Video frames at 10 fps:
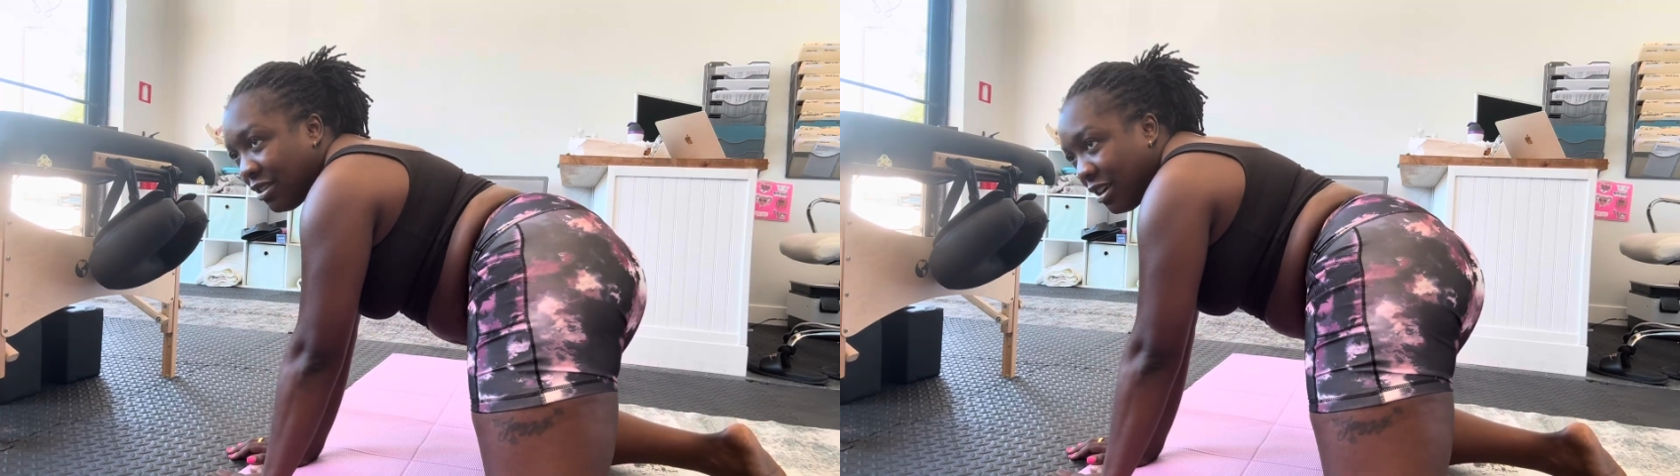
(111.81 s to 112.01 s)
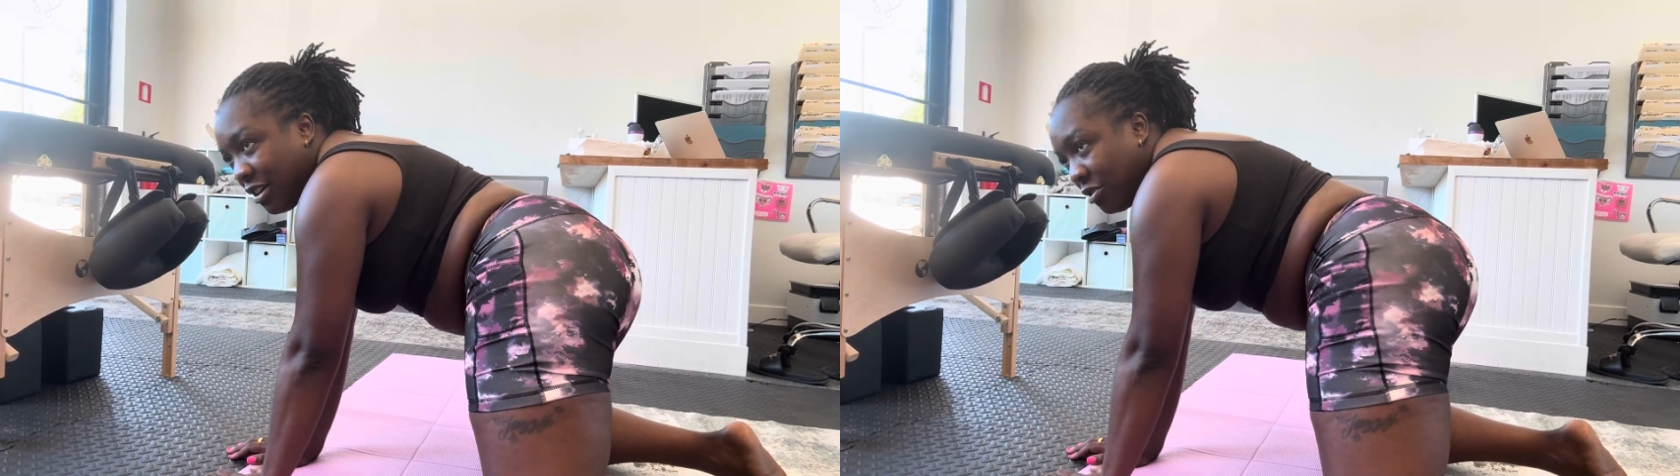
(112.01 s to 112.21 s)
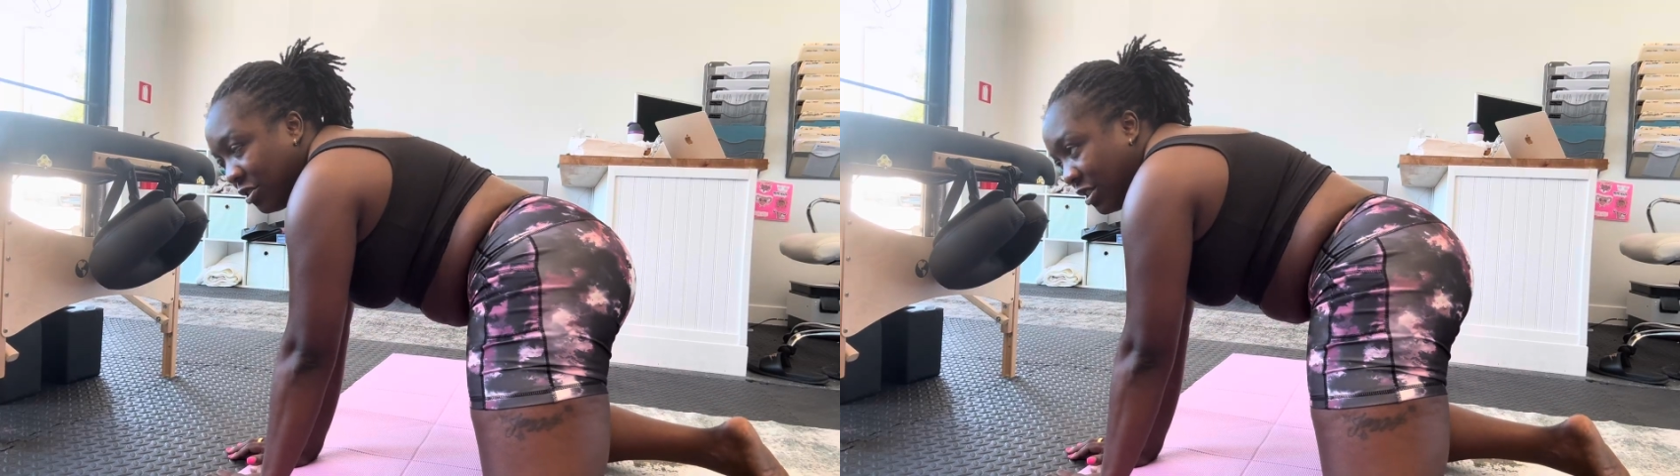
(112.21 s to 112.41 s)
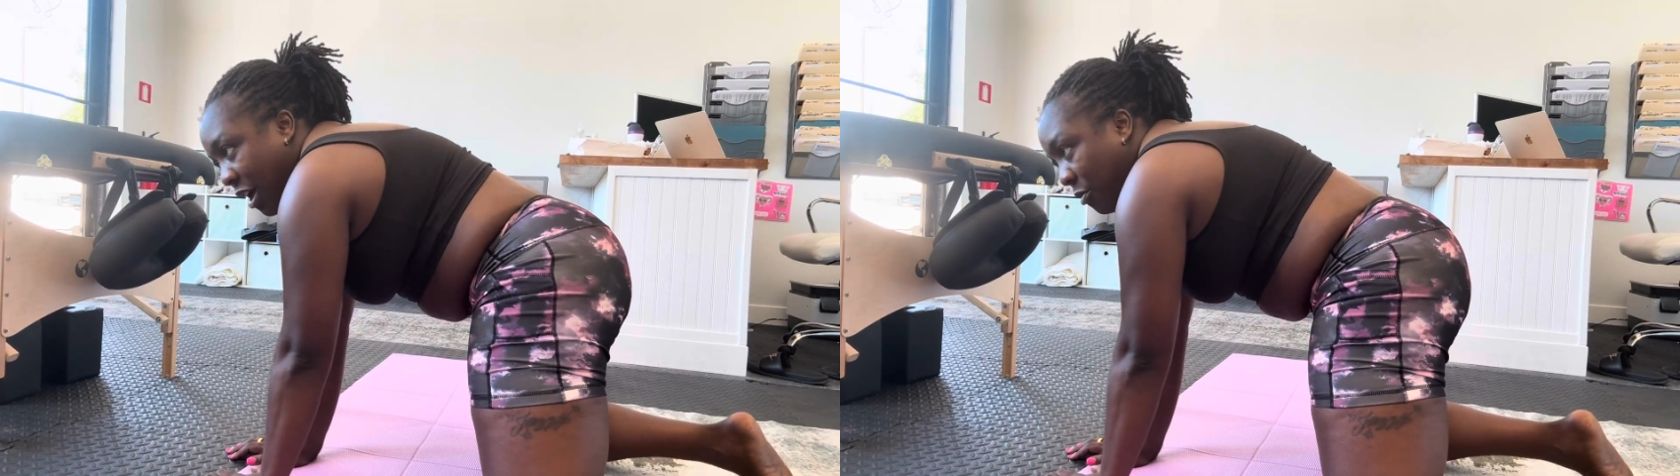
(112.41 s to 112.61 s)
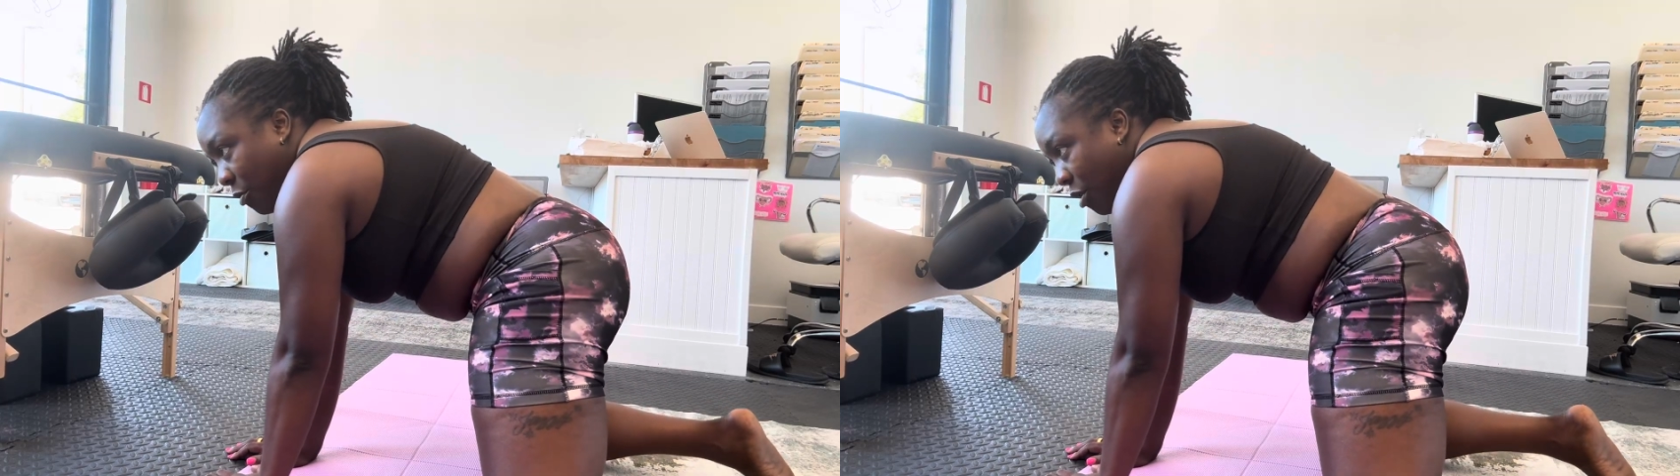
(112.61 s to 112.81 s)
the other
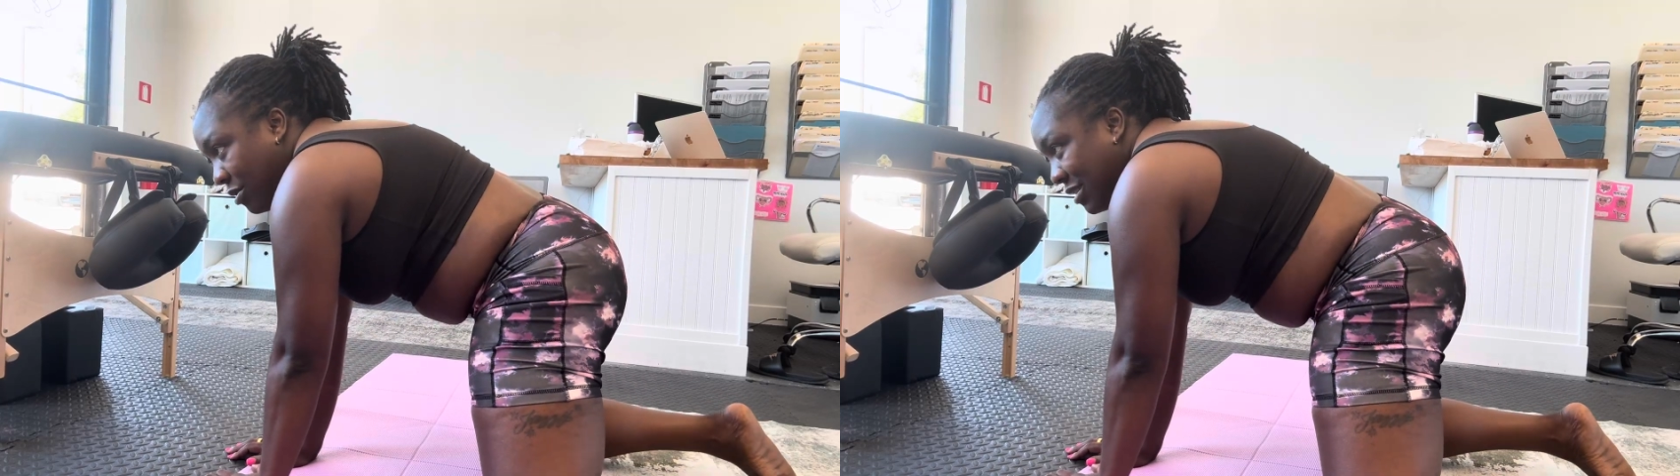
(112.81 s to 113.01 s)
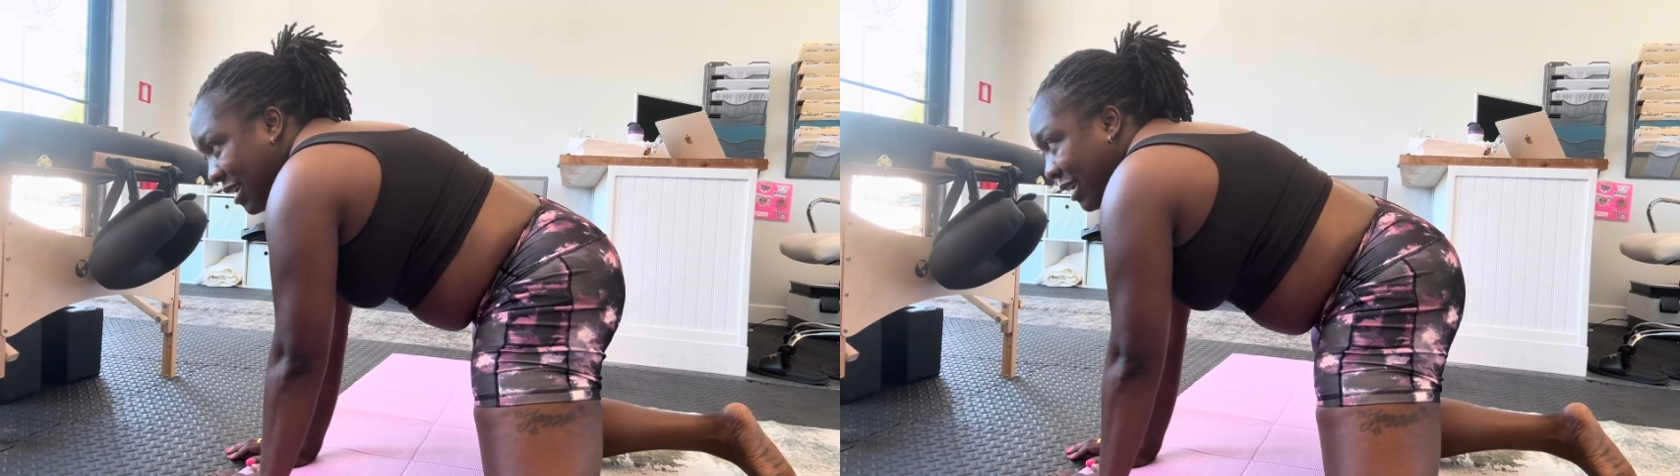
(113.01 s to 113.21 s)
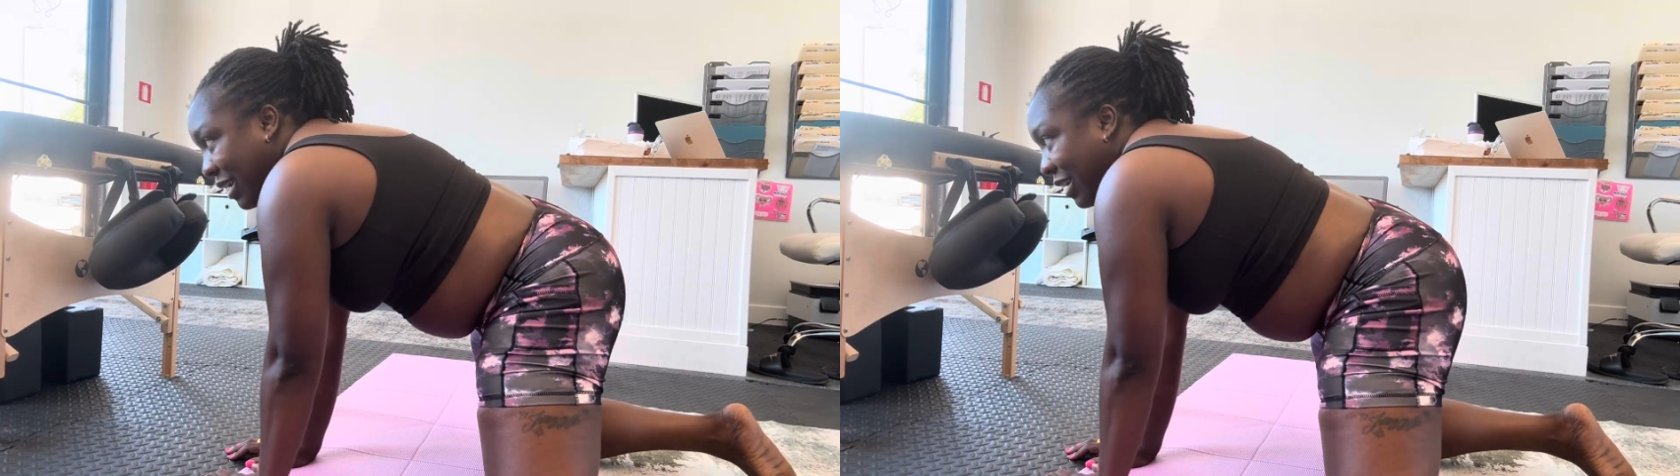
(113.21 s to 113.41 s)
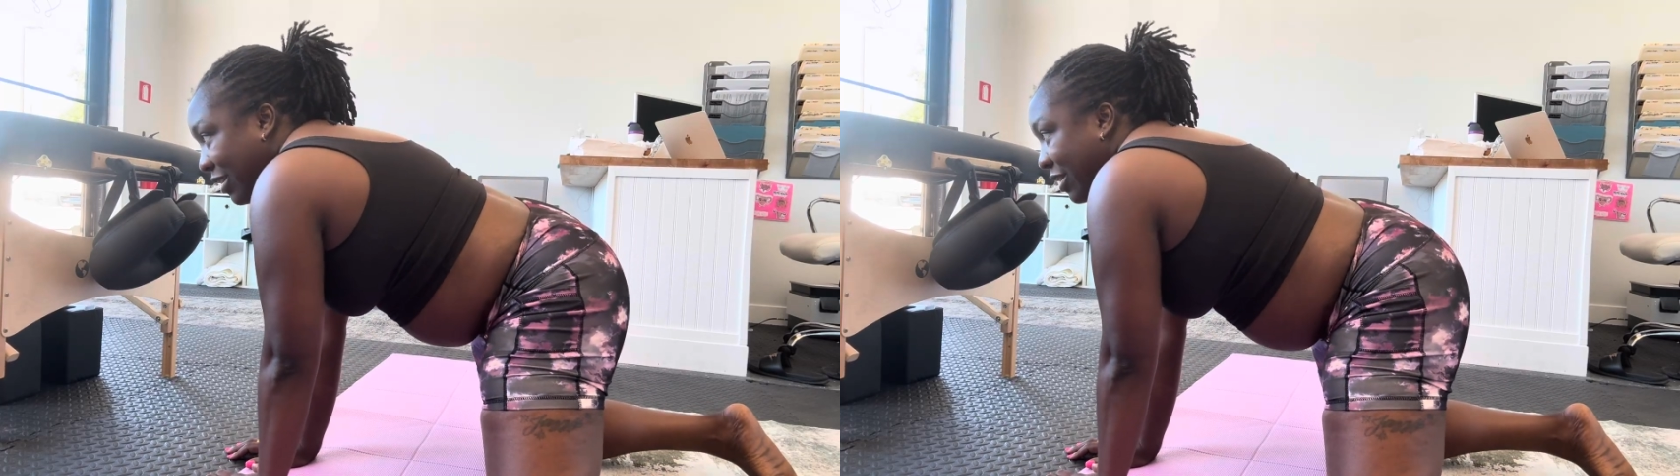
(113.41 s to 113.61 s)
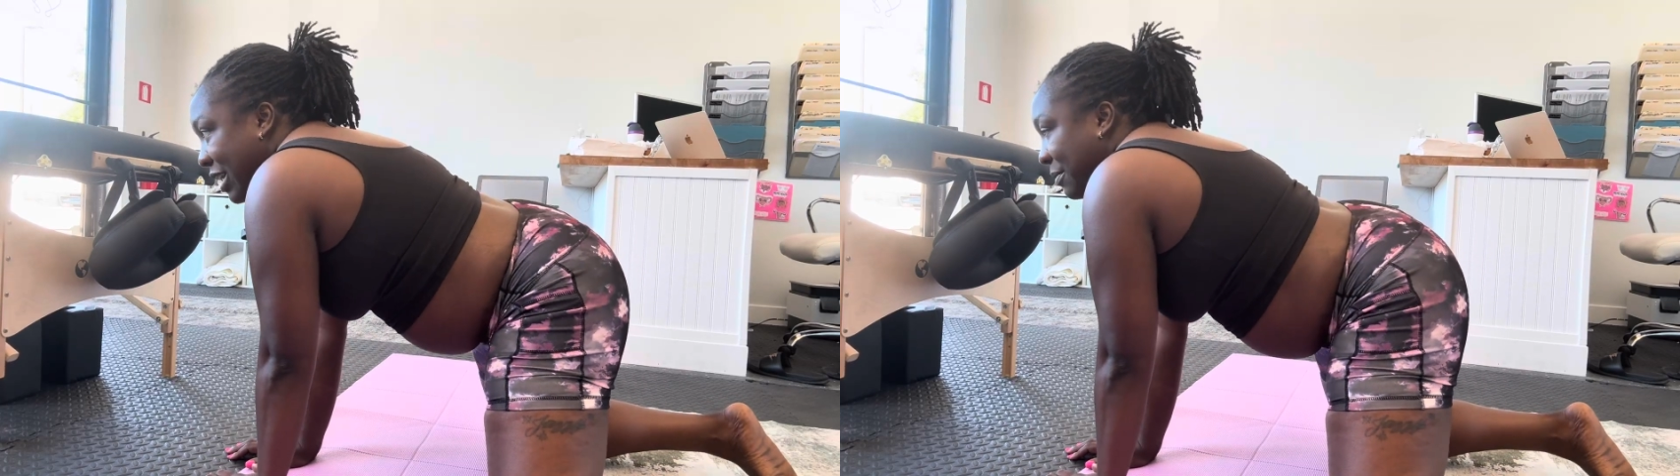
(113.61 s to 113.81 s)
side wall, tucking.
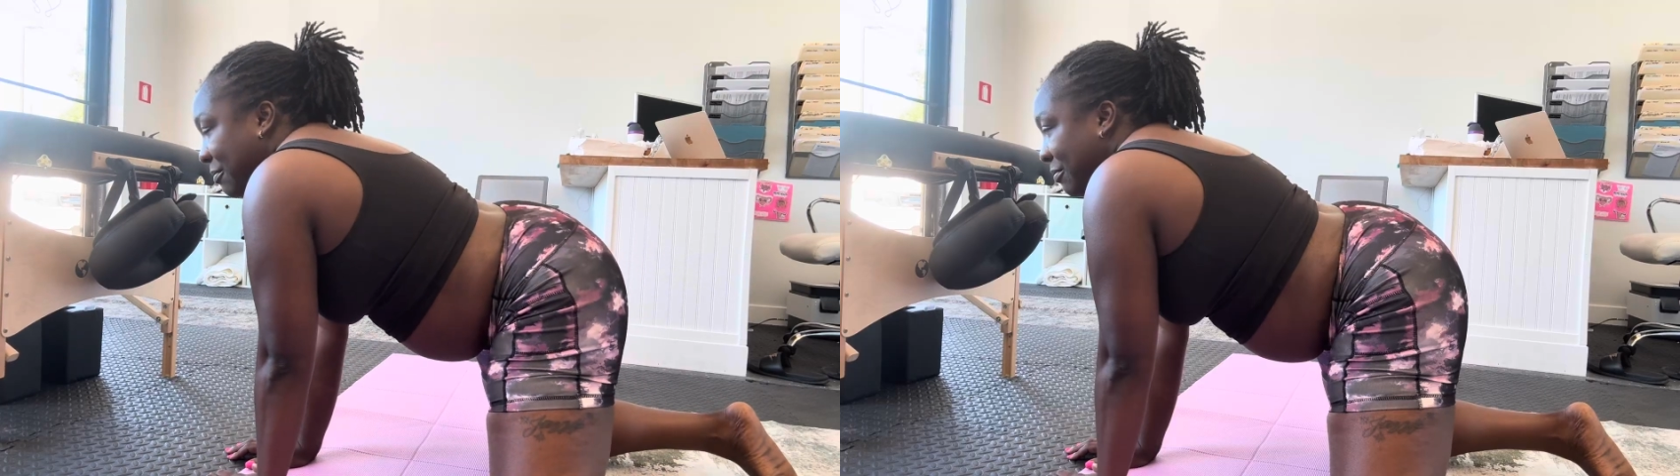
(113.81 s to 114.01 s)
Good.